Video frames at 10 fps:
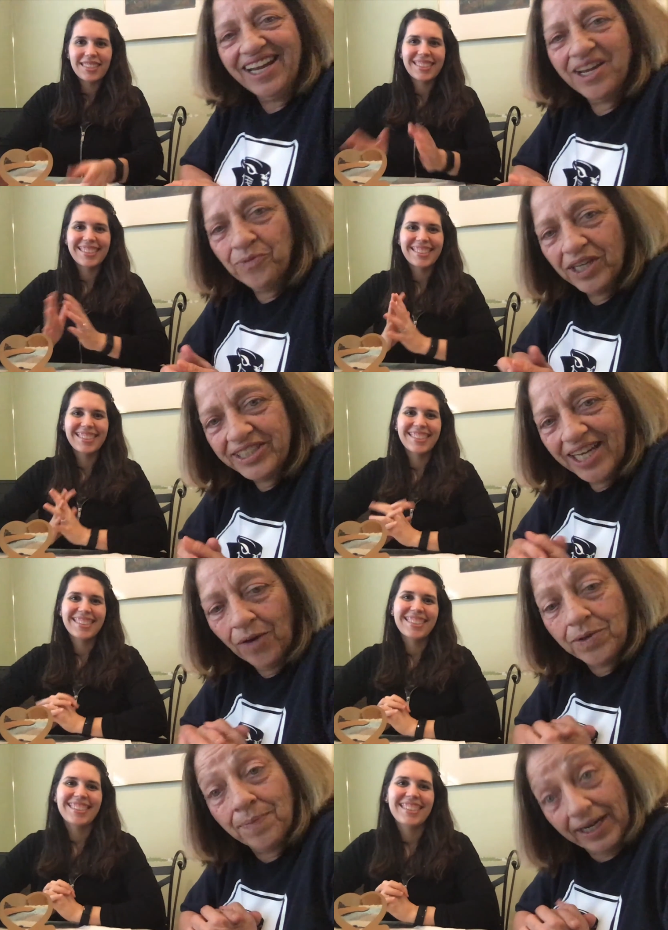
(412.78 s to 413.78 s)
Speaker 1: And watch out,
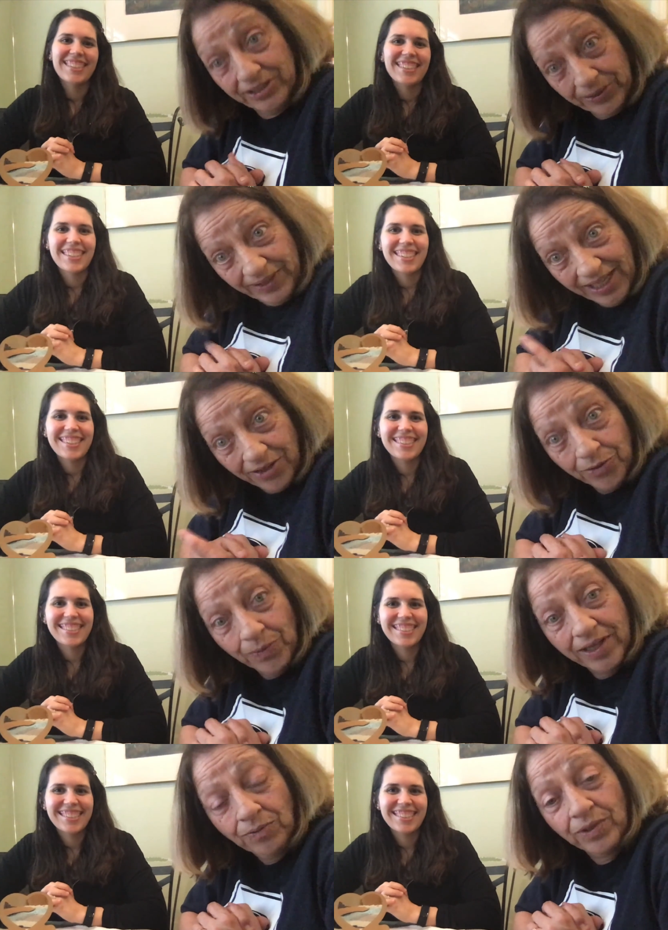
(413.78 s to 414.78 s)
we might do another
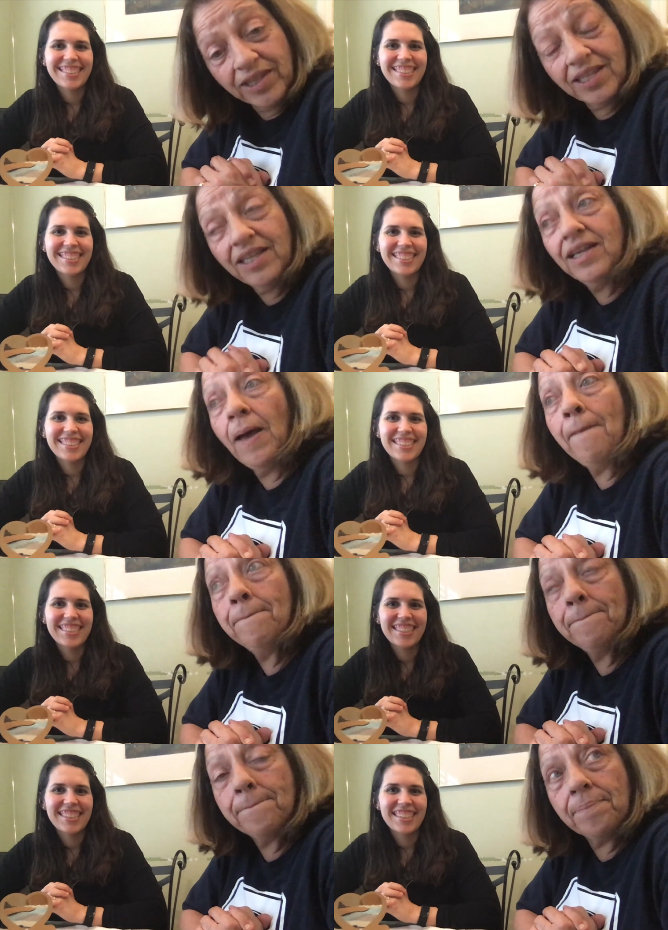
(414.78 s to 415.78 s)
one with the
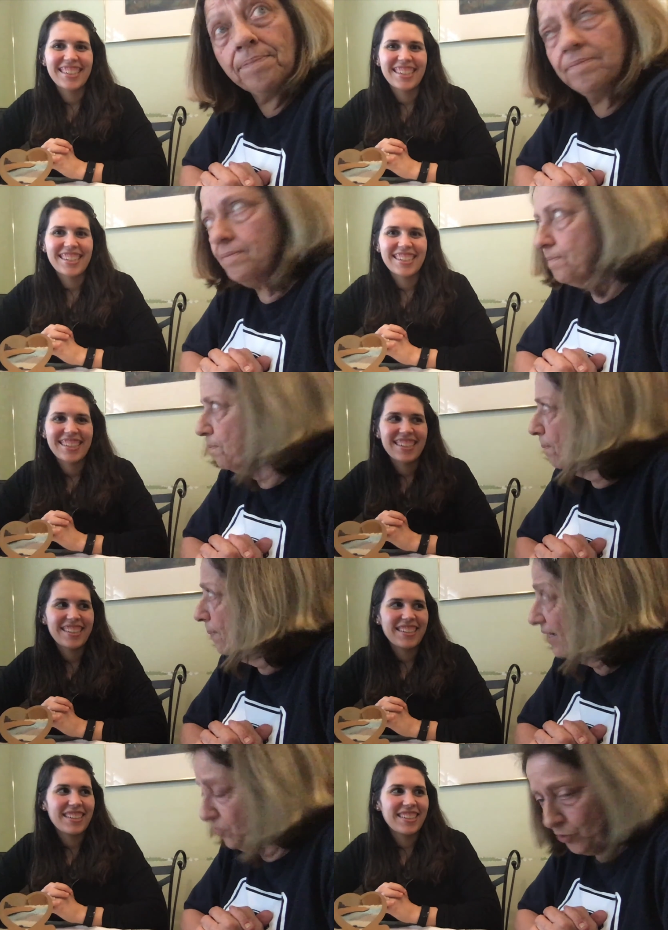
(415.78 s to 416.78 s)

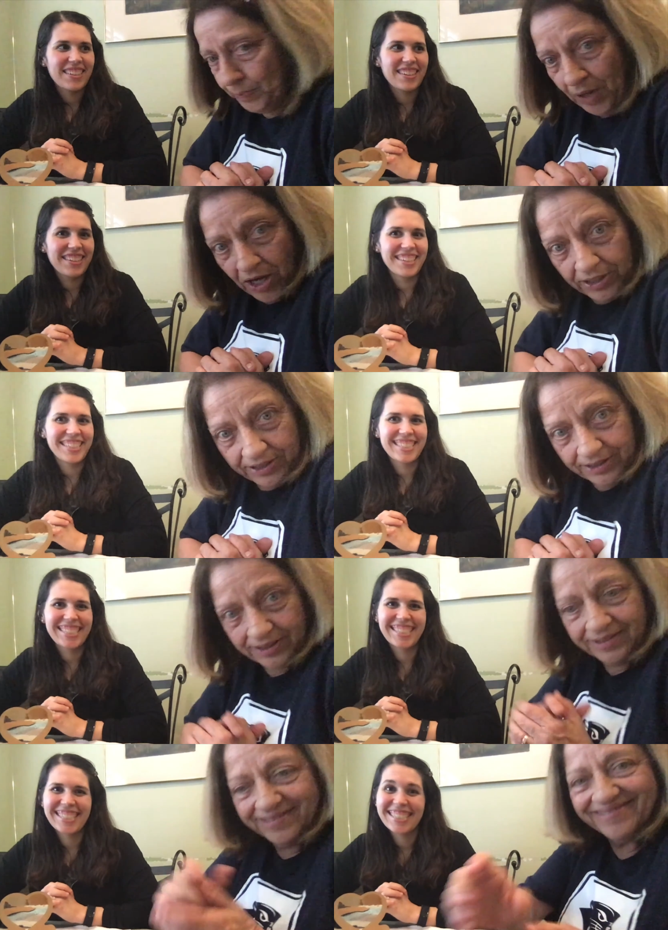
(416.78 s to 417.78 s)
pencil box.
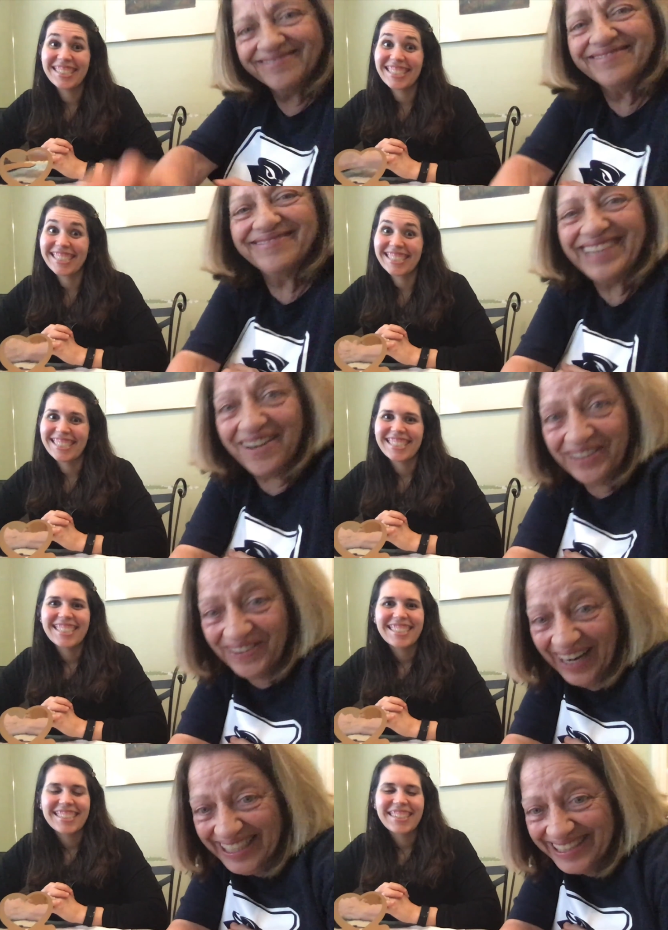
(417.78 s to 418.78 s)
Have a
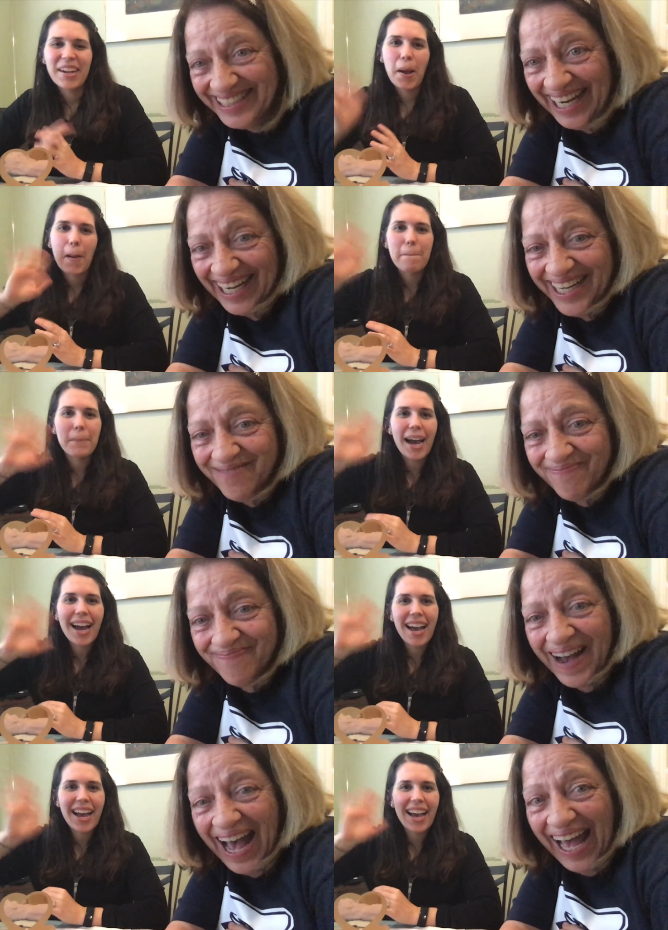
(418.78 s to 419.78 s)
great day. Bye.
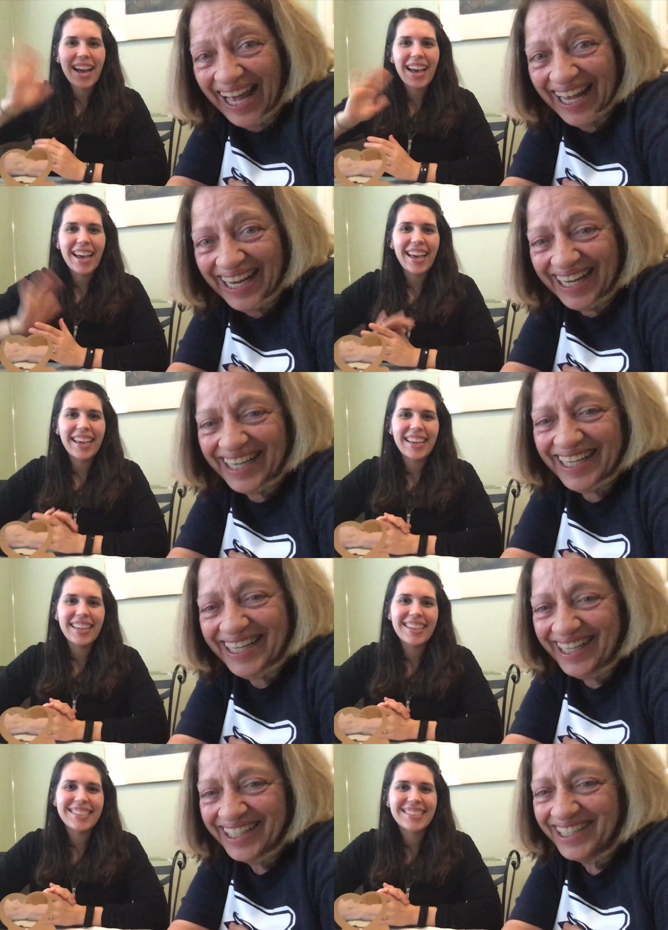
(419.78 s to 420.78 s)

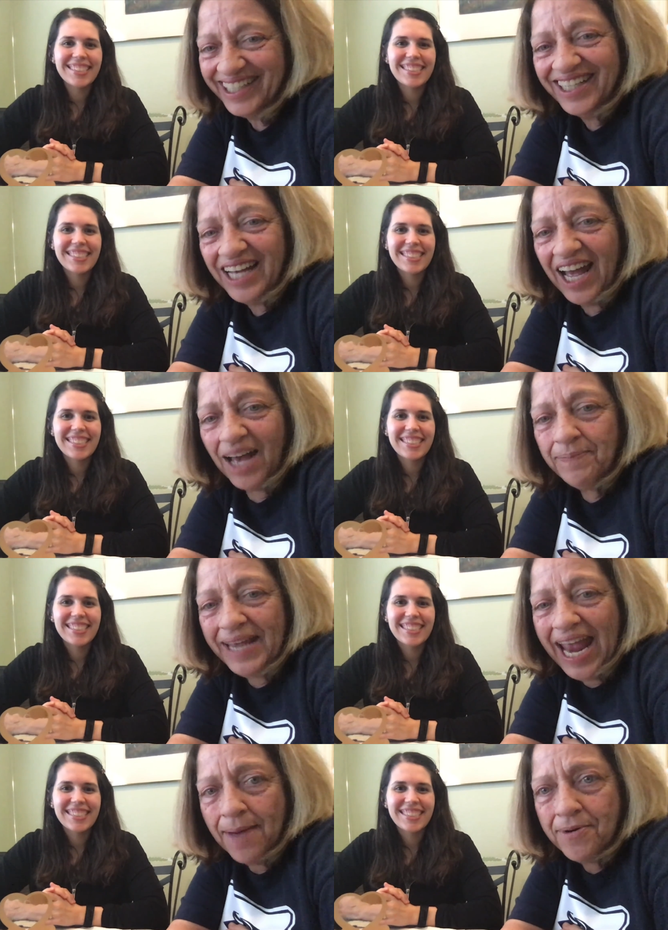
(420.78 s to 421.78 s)
Bye. Happy
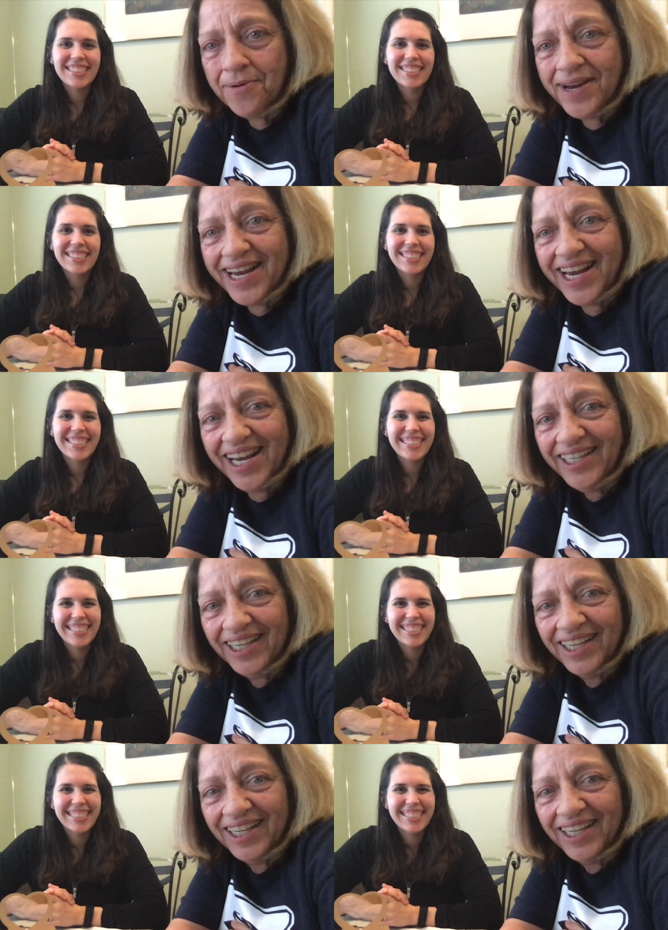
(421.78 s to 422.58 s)
hammering.